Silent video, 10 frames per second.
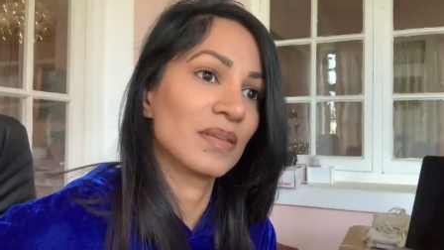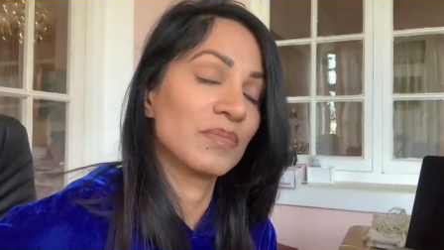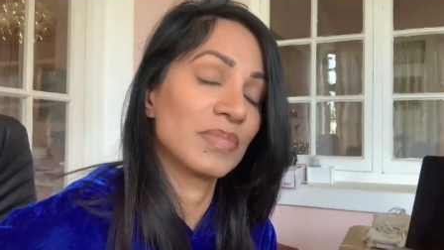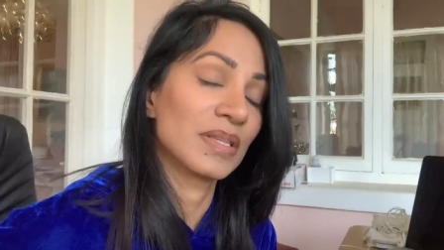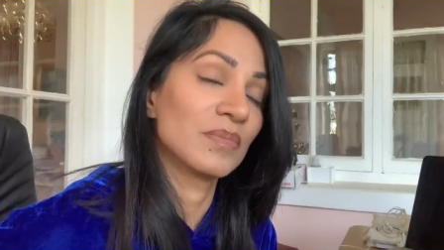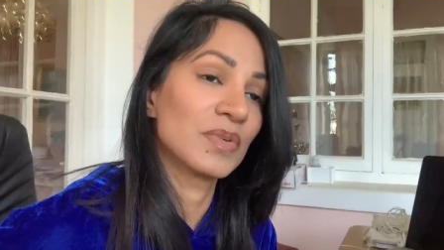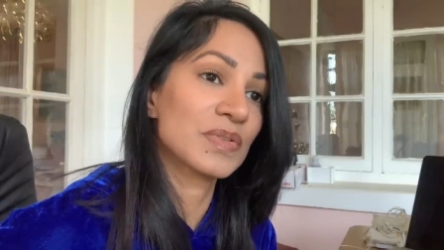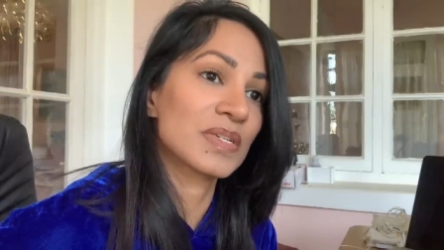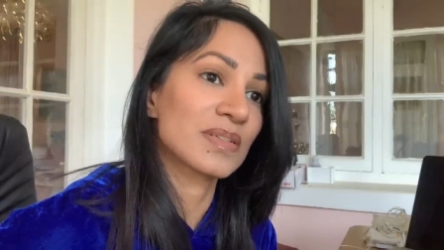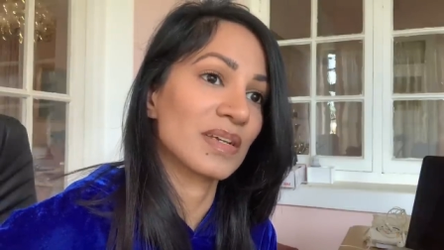The, but the
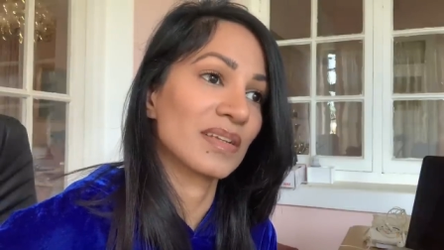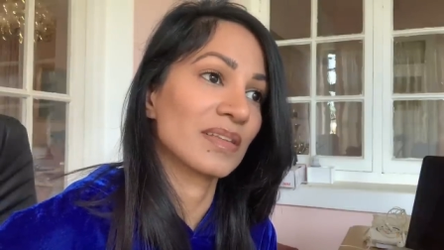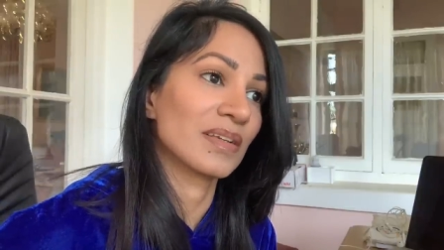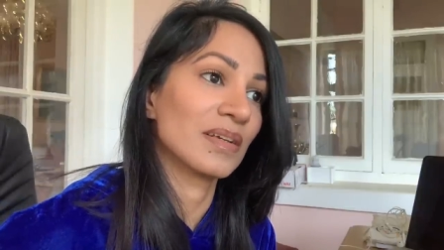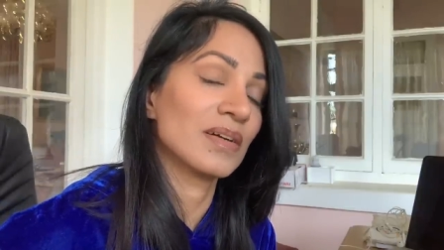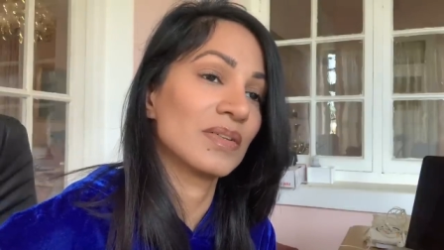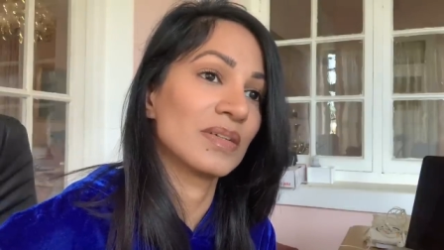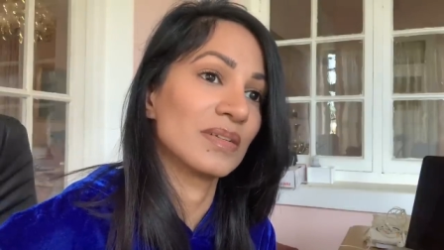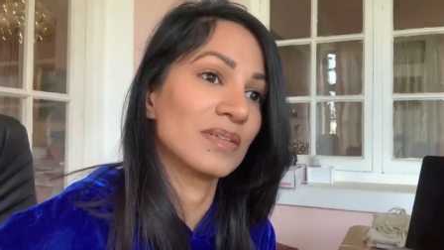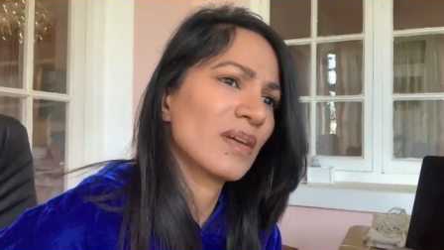most exciting thing now
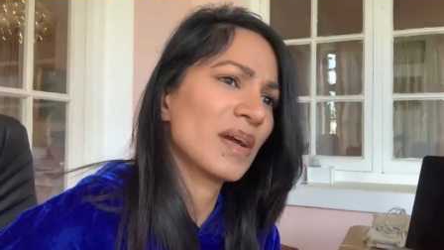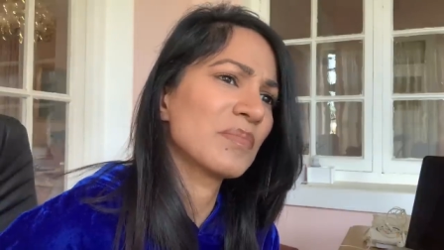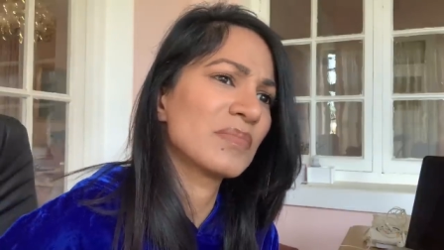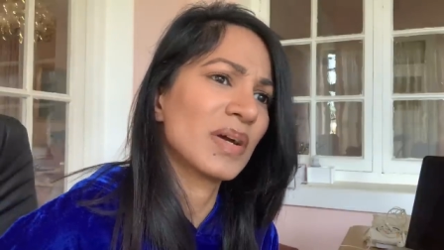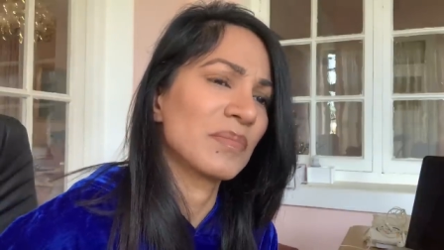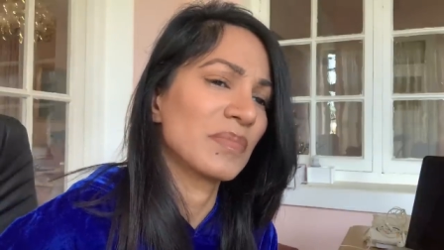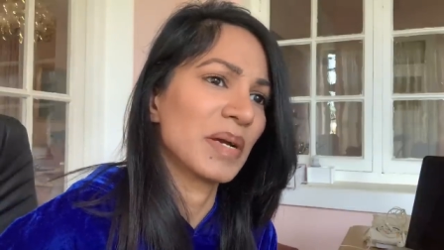is I'm, I'm,